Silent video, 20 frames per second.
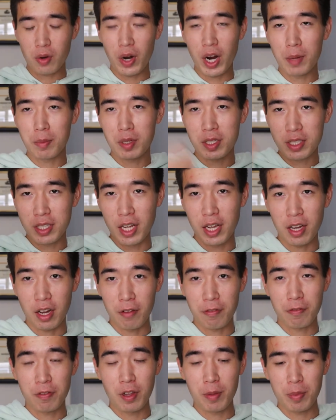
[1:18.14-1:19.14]
grab the steak,
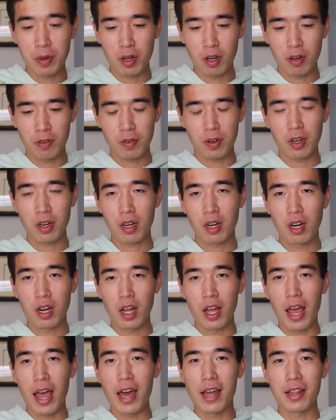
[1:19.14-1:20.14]
I flip it over,
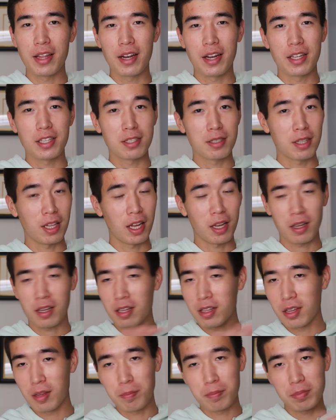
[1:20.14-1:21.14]
and then it's like
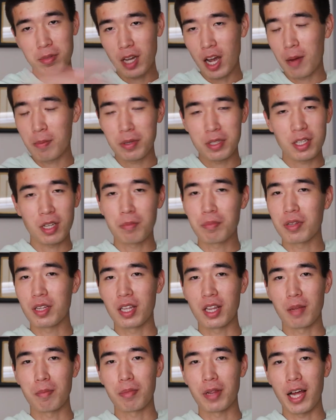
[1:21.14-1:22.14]
the top is
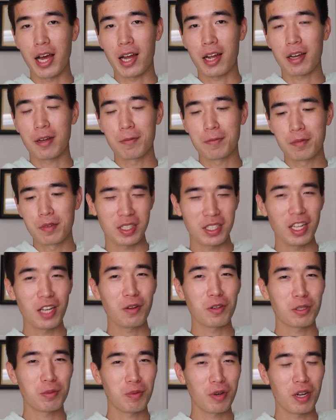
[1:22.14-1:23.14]
completely black. The
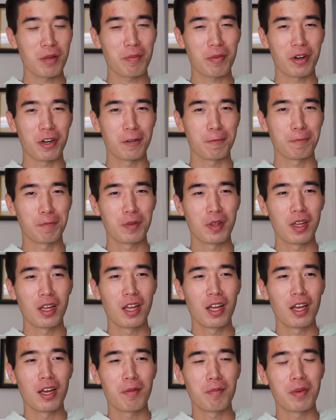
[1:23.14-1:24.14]
steak was pretty burnt,
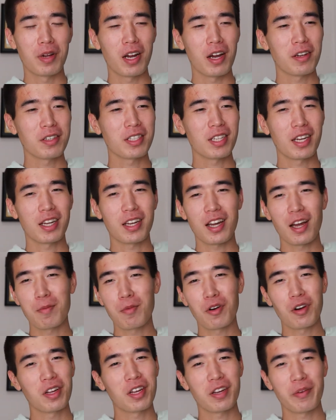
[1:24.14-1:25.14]
but I was like, I'm
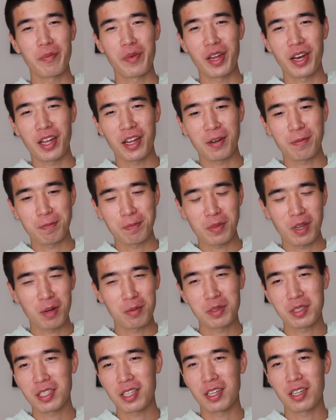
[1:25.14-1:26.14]
already committed.
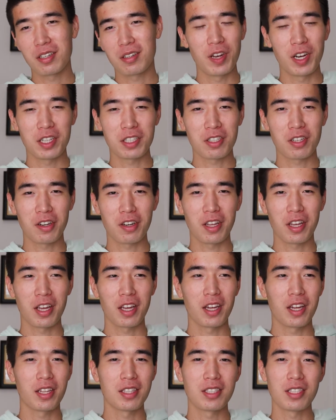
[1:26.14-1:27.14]
I'm just gonna finish cooking
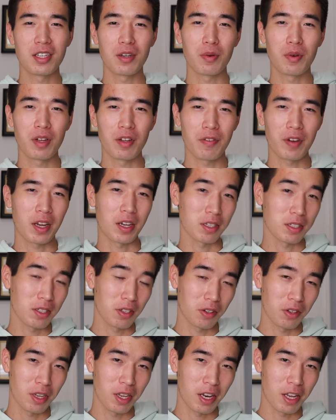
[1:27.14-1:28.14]
it and see if I can
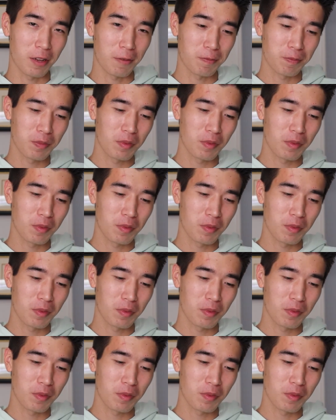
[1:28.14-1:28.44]
still eat it.